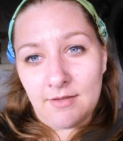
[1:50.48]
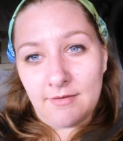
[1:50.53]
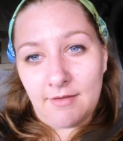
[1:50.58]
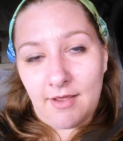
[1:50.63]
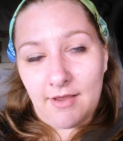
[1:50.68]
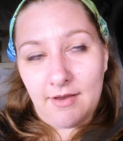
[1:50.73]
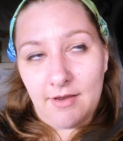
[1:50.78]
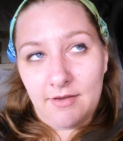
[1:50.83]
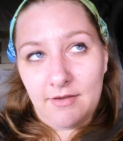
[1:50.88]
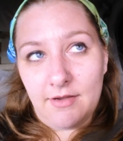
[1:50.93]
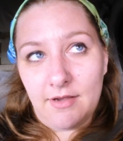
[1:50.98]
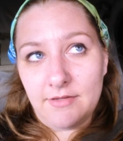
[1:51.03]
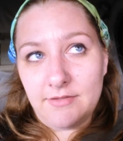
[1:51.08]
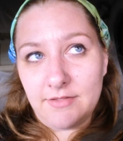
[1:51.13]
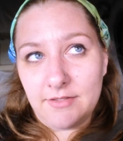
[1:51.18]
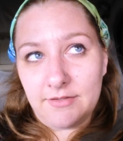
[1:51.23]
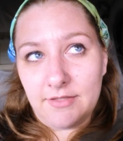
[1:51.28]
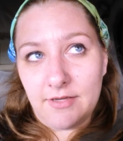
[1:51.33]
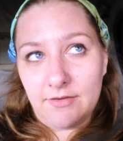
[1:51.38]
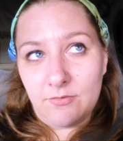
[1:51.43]
I
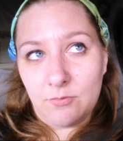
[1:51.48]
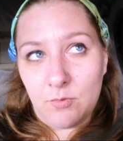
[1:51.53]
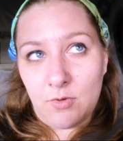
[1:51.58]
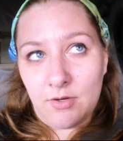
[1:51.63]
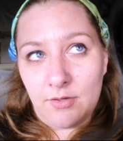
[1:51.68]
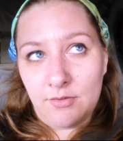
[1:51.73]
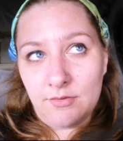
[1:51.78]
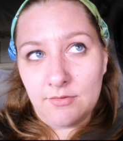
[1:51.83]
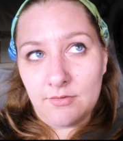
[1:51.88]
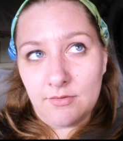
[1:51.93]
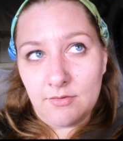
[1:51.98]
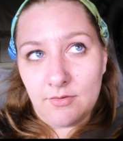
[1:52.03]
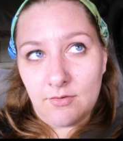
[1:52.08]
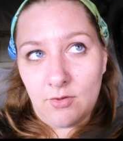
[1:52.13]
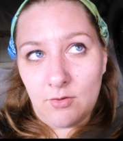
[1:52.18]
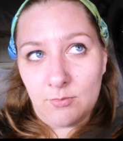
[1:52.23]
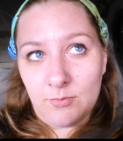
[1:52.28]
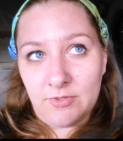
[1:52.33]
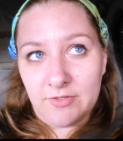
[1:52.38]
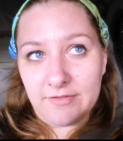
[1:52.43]
did give one
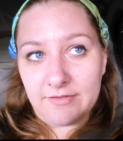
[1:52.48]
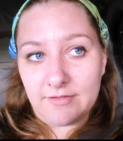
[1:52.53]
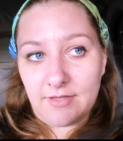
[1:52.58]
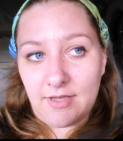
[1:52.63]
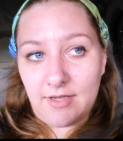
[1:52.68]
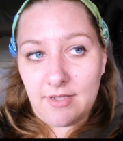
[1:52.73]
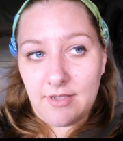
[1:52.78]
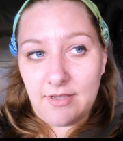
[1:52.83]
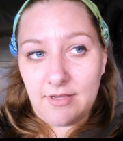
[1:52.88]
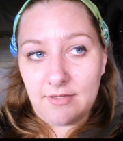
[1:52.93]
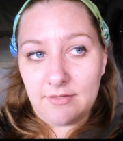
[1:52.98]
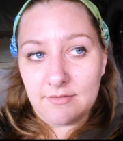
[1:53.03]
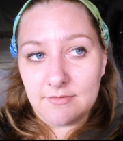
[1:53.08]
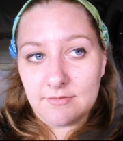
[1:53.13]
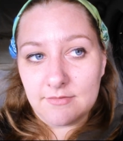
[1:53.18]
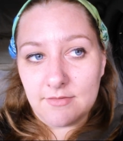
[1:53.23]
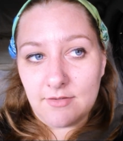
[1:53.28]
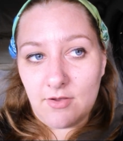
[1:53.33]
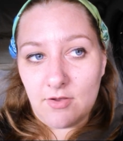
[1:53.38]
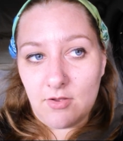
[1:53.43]
homeless guy
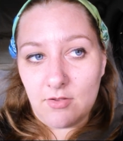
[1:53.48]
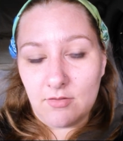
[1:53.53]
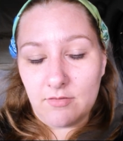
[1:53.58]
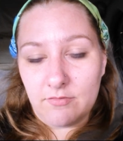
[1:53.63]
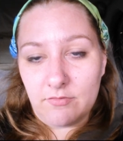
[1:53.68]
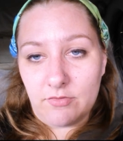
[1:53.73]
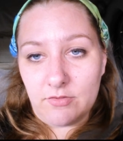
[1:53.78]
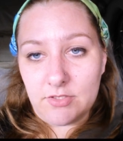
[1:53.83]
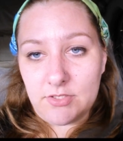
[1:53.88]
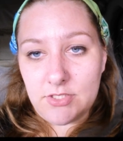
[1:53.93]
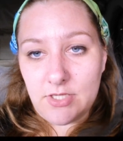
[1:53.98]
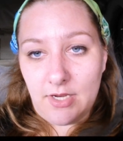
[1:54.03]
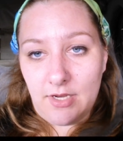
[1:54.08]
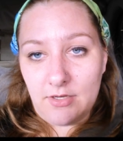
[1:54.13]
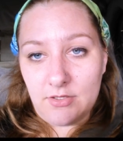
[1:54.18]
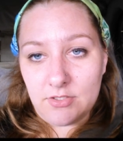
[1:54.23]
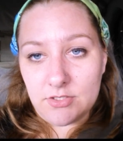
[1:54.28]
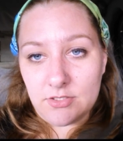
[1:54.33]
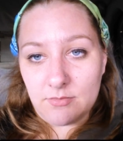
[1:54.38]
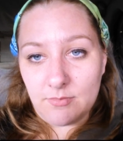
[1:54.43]
all of the
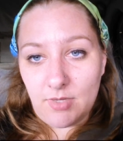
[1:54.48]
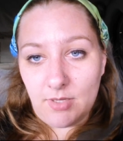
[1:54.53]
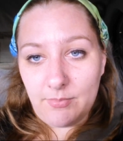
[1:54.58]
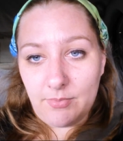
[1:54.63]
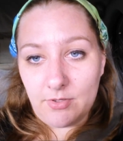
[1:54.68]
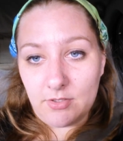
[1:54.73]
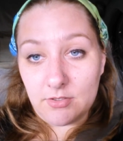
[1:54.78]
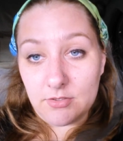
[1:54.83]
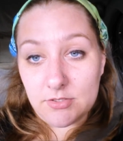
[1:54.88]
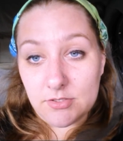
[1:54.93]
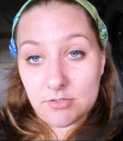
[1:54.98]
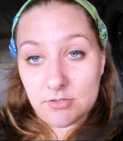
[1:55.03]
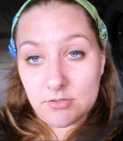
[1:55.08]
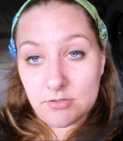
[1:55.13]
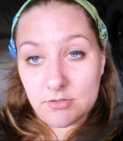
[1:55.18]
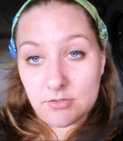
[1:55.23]
change in my purse.